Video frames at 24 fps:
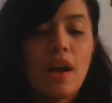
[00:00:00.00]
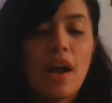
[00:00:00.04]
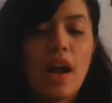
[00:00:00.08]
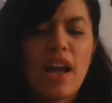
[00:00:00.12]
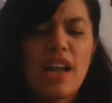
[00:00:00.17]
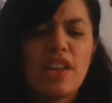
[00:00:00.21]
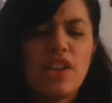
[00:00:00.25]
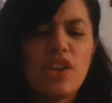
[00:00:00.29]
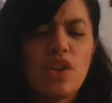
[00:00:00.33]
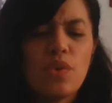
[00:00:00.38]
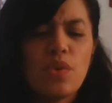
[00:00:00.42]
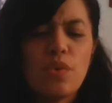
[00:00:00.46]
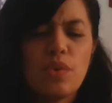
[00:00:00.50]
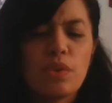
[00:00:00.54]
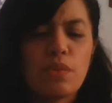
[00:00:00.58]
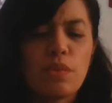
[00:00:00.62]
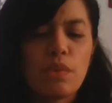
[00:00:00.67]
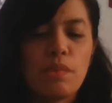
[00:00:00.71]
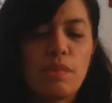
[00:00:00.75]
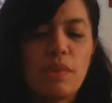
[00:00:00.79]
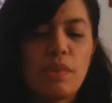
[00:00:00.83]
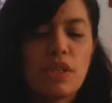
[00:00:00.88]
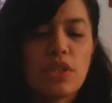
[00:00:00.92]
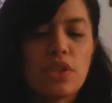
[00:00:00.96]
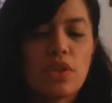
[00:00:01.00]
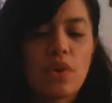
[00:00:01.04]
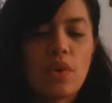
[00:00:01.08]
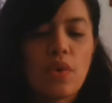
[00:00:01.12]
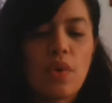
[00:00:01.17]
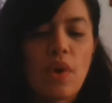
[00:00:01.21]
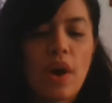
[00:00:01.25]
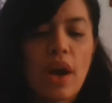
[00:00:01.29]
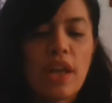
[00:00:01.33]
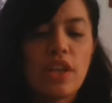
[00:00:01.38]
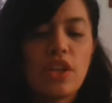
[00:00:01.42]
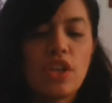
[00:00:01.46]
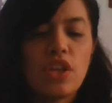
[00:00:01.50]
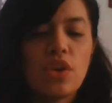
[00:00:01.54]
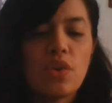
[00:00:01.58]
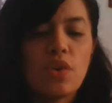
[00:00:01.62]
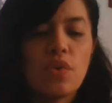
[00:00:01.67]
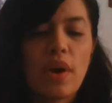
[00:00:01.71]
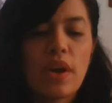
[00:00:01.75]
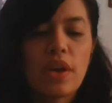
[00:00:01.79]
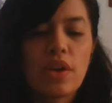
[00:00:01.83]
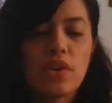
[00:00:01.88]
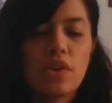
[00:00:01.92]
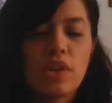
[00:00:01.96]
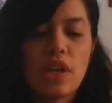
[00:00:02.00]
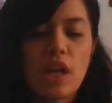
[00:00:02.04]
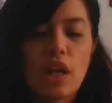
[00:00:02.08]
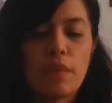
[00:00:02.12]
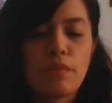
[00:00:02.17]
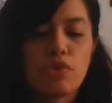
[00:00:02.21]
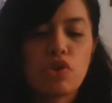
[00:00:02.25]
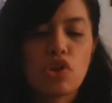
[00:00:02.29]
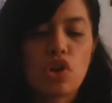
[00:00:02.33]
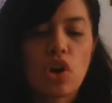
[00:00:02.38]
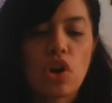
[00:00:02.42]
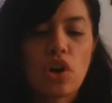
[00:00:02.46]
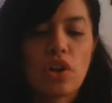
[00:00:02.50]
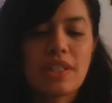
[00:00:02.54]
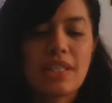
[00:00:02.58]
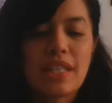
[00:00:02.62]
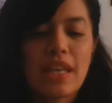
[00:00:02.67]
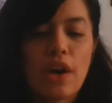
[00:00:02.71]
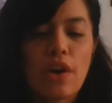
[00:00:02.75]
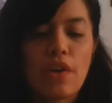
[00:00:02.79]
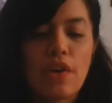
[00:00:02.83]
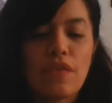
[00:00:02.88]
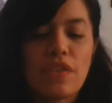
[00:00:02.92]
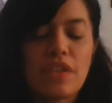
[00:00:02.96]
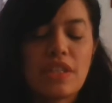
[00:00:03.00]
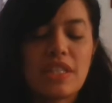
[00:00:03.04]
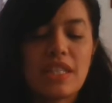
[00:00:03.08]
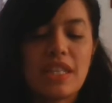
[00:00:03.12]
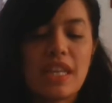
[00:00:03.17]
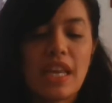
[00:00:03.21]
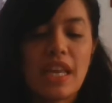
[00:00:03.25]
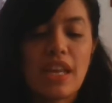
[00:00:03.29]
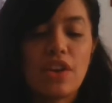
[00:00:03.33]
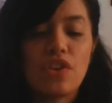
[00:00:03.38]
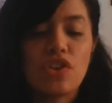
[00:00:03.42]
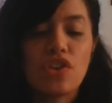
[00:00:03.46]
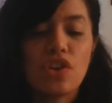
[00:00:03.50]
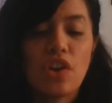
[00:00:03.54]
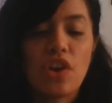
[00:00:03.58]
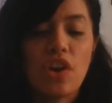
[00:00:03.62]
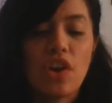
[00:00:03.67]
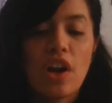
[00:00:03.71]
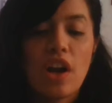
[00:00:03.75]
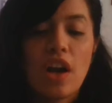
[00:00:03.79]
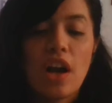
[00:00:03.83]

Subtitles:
I knew it would be so. I knew I could help Charles out of this danger.